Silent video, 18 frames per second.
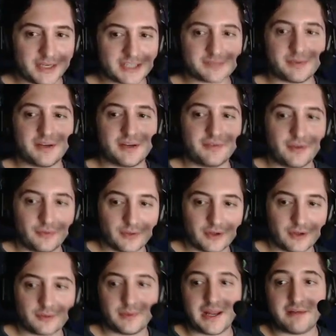but if you
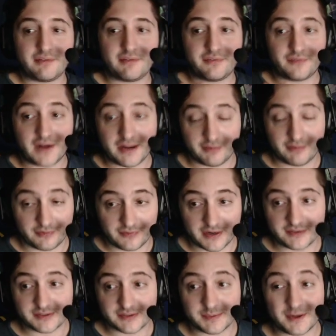look, we have a
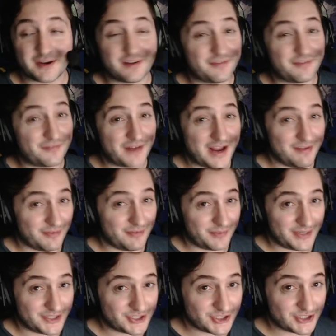505 spear and a
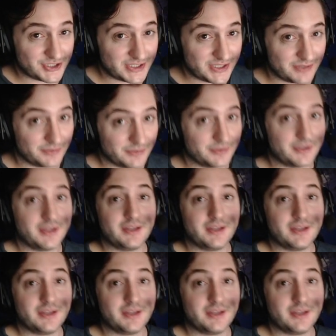508 shield.